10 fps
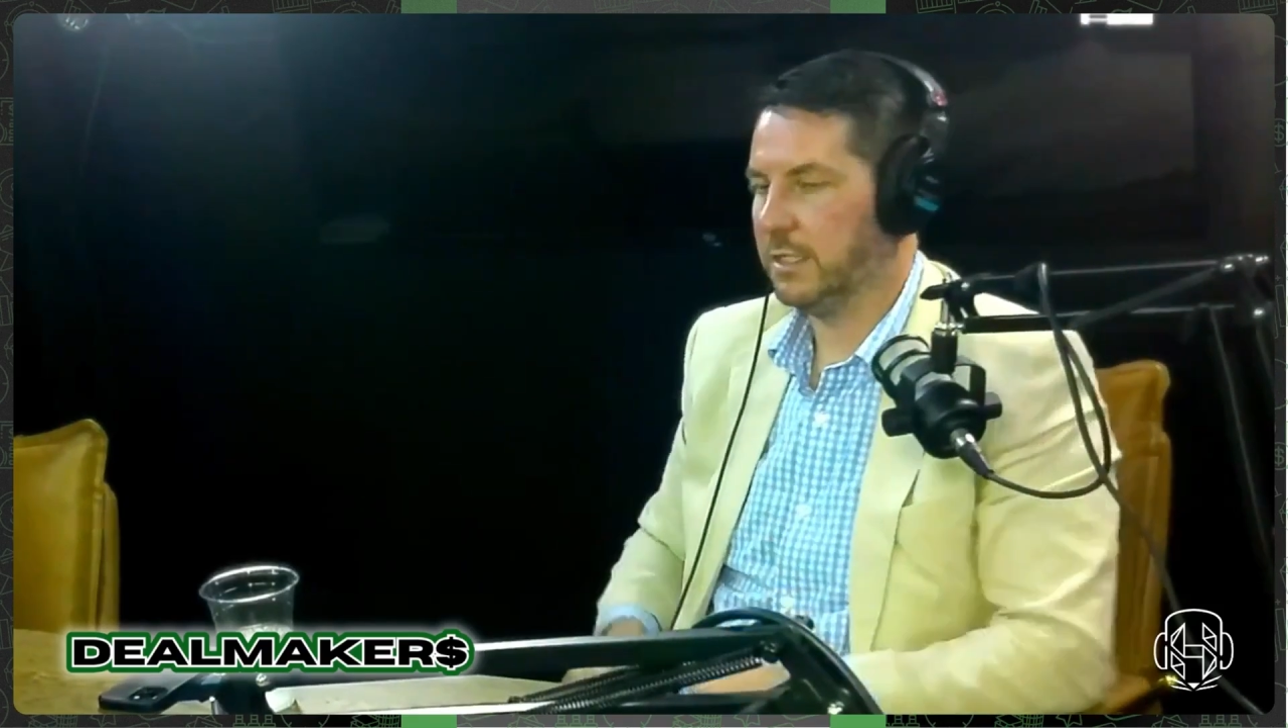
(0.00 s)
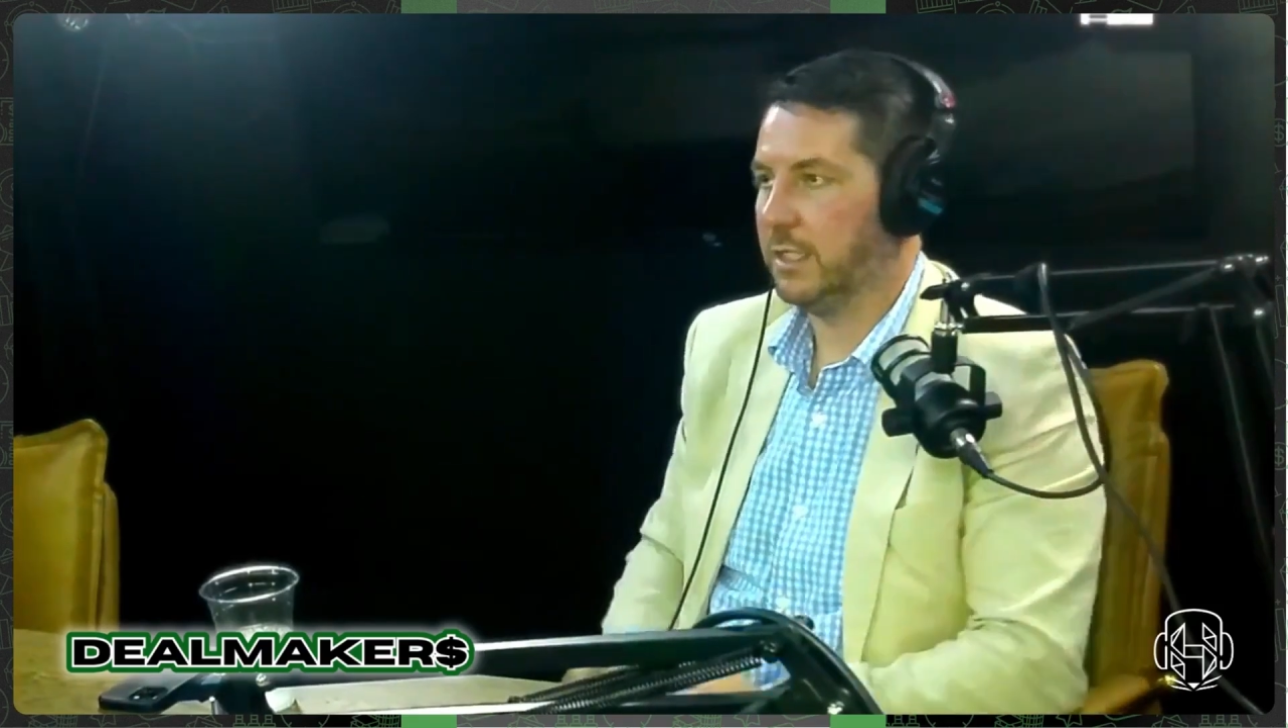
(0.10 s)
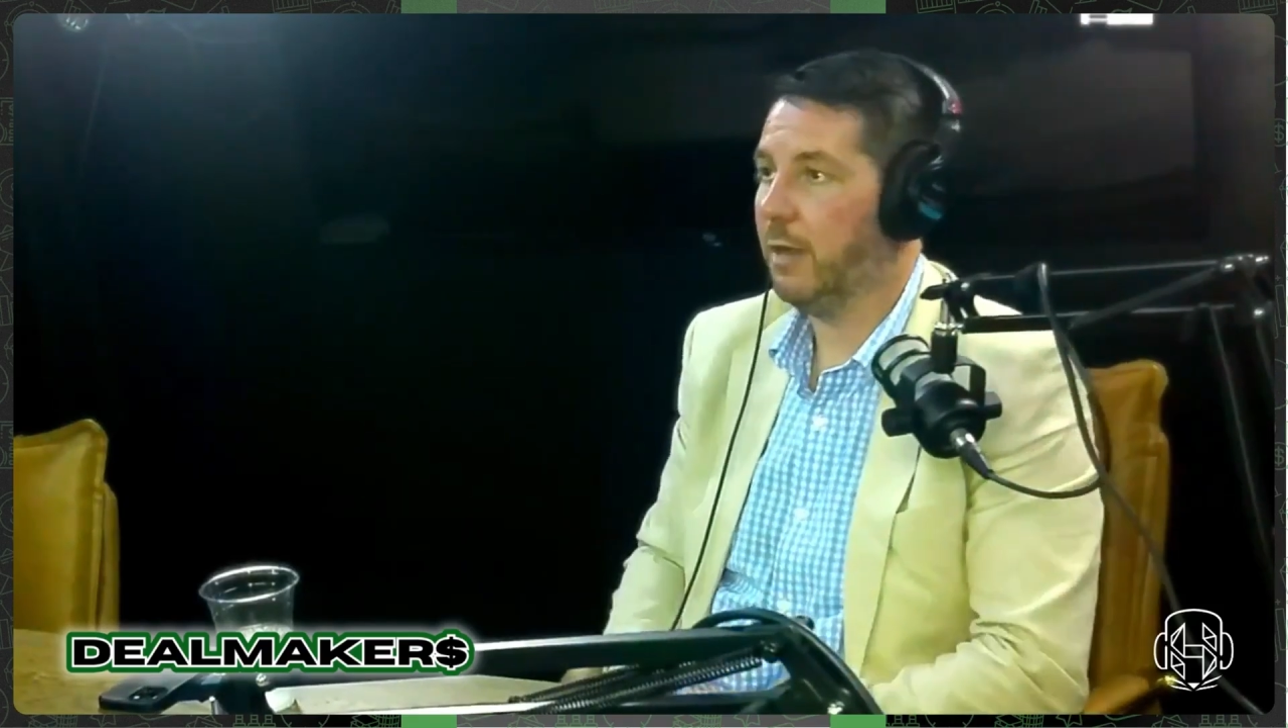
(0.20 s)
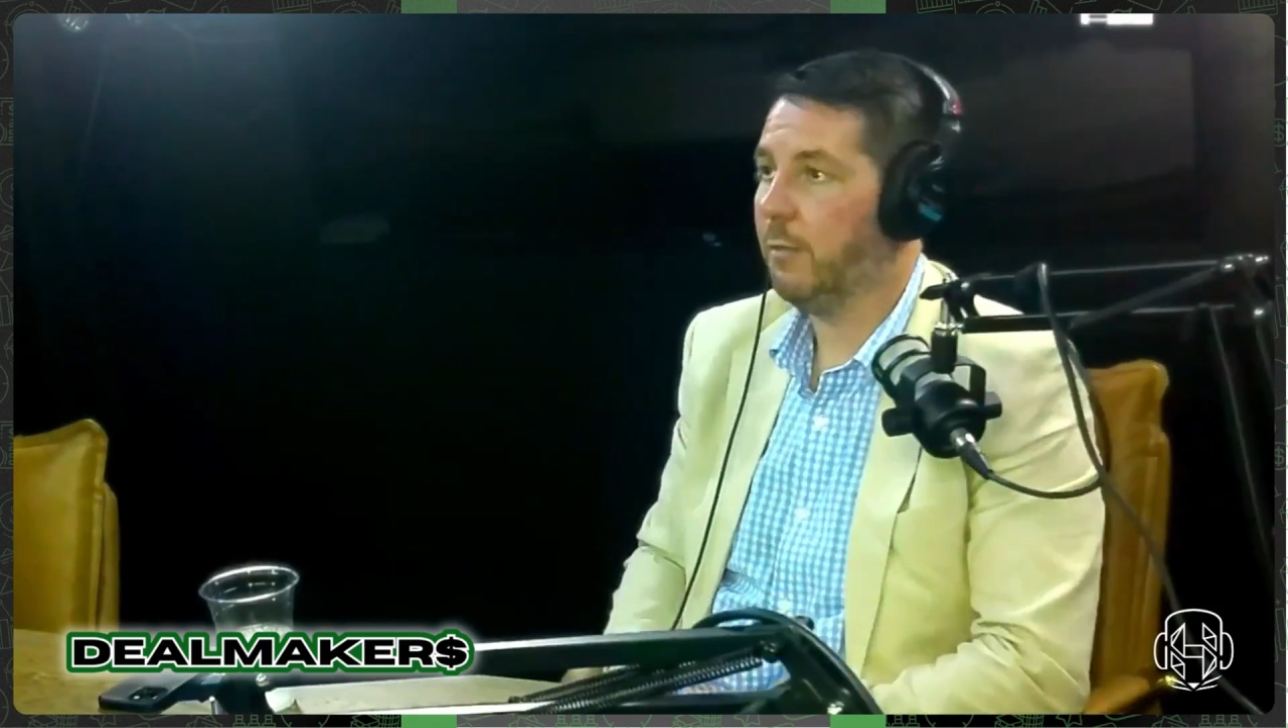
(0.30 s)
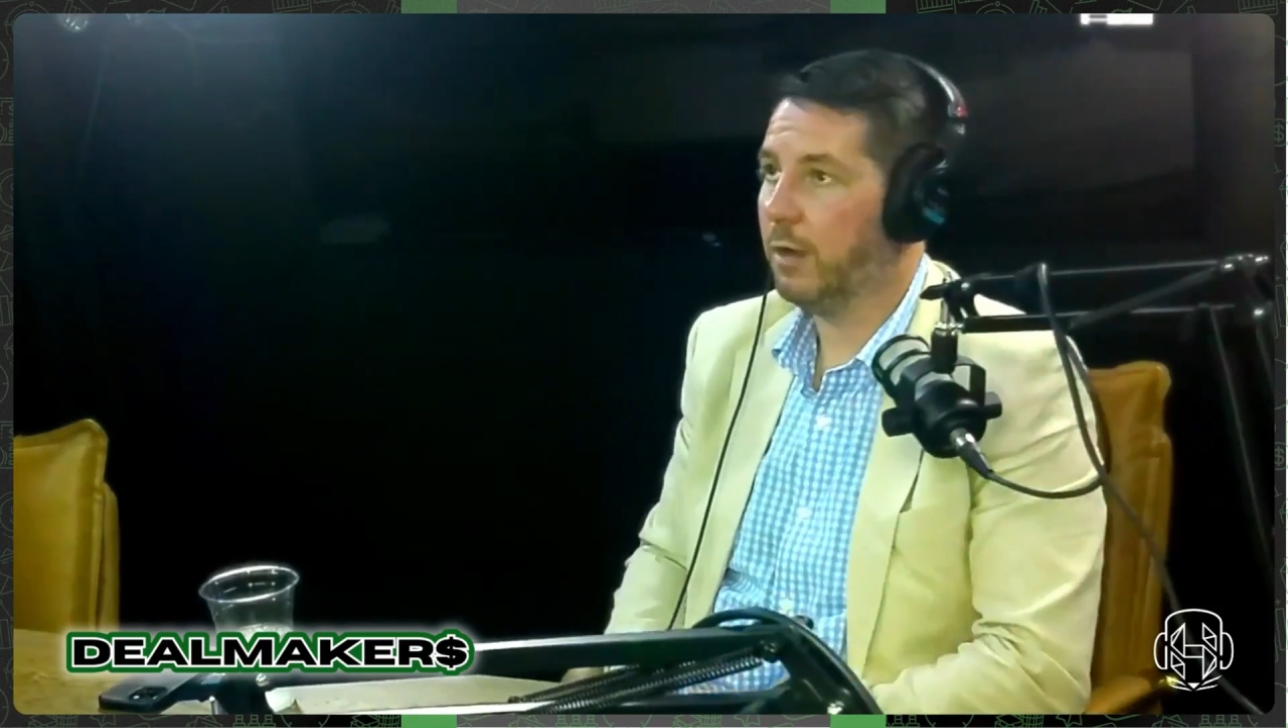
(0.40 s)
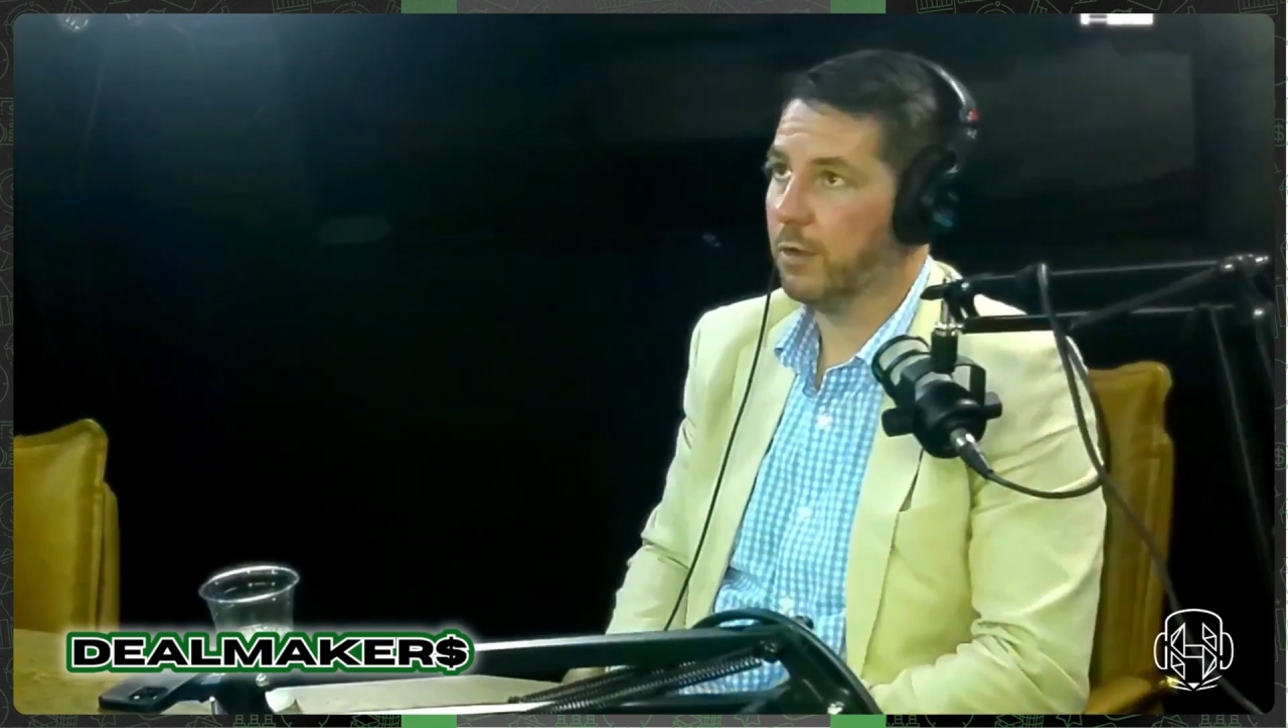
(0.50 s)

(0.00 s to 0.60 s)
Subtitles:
and that one